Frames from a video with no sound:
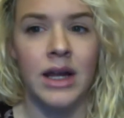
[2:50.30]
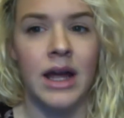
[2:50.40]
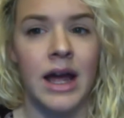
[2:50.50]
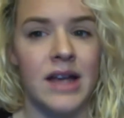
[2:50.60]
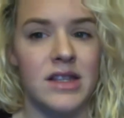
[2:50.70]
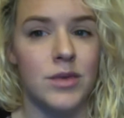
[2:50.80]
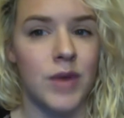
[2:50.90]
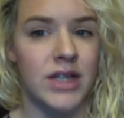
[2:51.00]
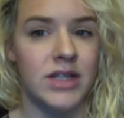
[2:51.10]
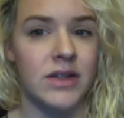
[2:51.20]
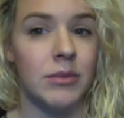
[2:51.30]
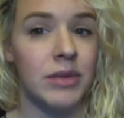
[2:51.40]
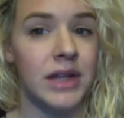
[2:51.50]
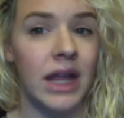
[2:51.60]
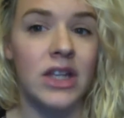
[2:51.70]
has the right to
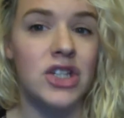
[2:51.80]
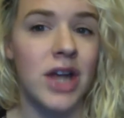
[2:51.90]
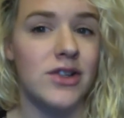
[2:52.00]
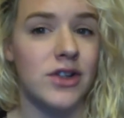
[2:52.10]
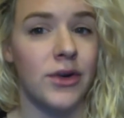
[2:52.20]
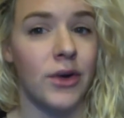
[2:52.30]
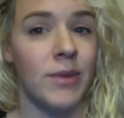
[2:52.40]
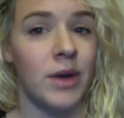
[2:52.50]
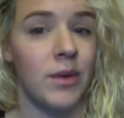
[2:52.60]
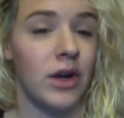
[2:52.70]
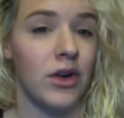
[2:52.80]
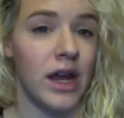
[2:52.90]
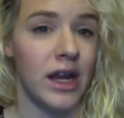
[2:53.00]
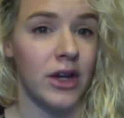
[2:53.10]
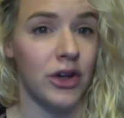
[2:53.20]
completely change the agreement when
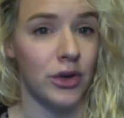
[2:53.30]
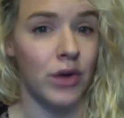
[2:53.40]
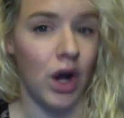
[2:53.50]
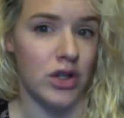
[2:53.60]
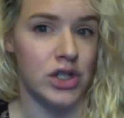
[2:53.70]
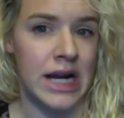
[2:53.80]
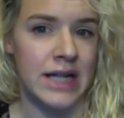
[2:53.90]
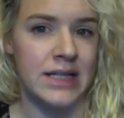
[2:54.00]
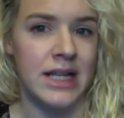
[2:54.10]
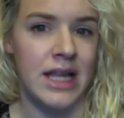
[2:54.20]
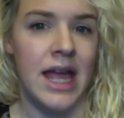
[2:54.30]
creating a new contract